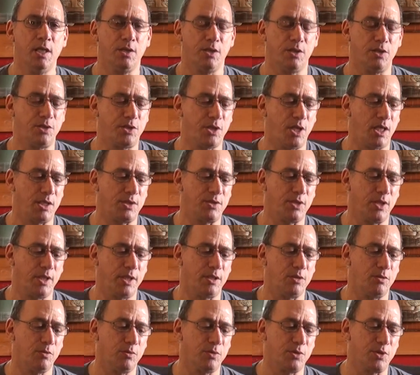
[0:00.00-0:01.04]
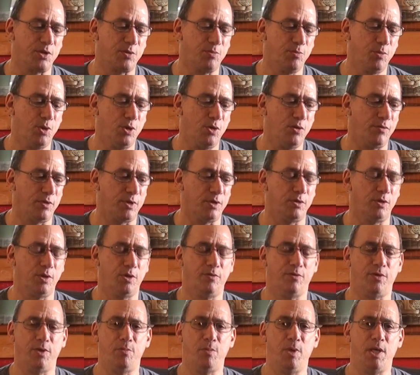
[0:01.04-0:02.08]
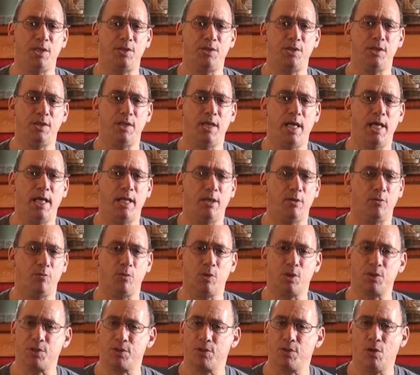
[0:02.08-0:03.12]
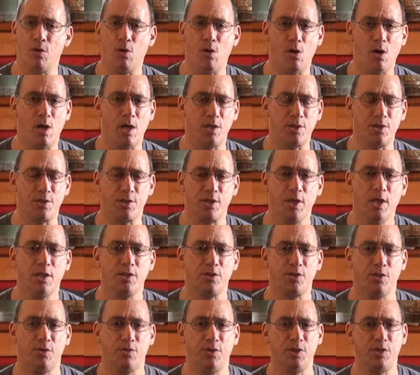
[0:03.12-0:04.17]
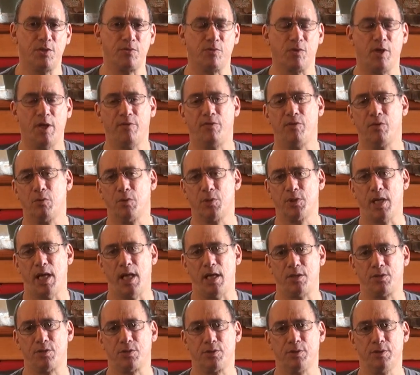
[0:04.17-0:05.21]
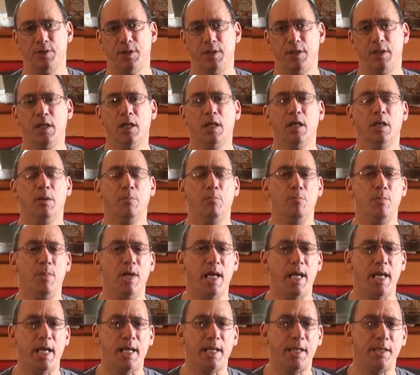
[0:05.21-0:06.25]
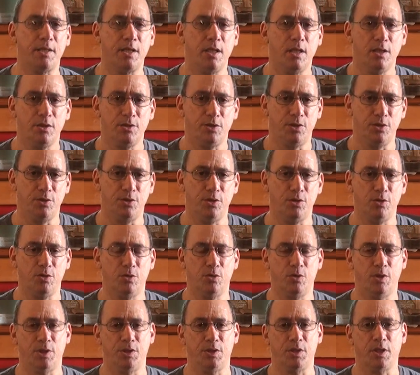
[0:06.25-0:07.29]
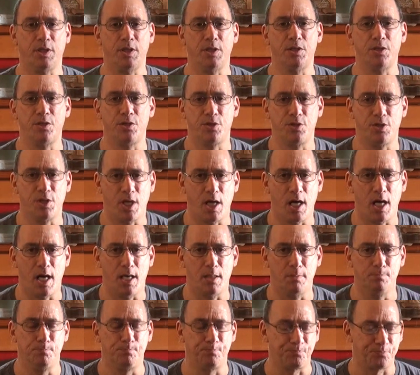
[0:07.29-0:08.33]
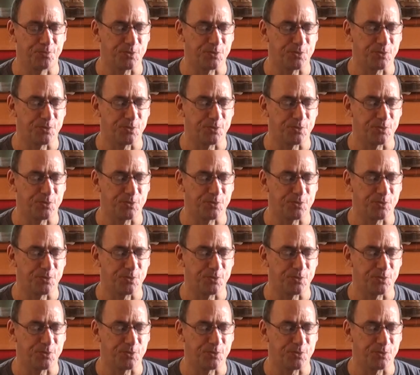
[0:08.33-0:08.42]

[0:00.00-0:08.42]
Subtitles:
The shot cycle was smooth. I don't know if I mentioned that. It wasn't harsh. So this rifle was actually made to do a nice job.